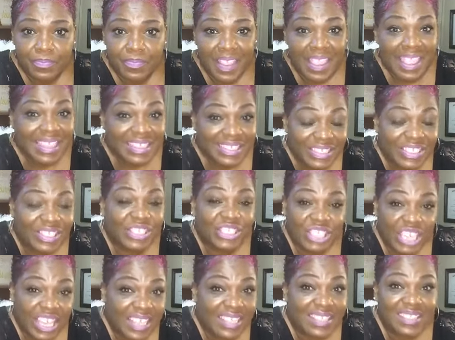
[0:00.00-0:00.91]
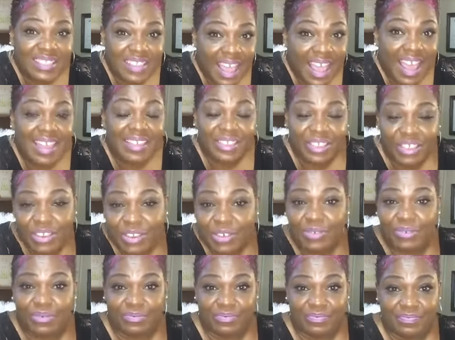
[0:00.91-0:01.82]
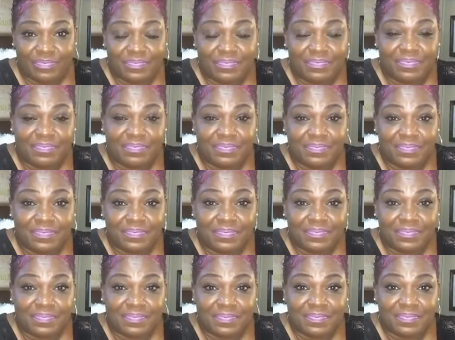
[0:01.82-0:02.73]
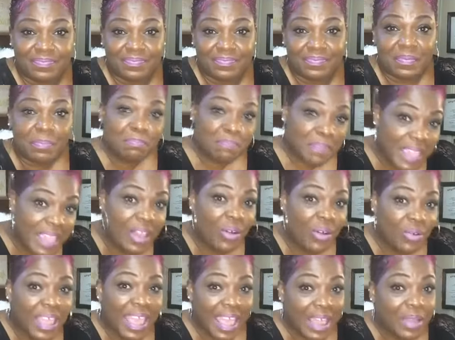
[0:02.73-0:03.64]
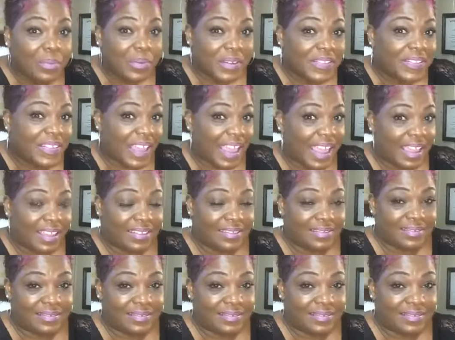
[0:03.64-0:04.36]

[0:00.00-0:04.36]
It's just not you. Be okay with that.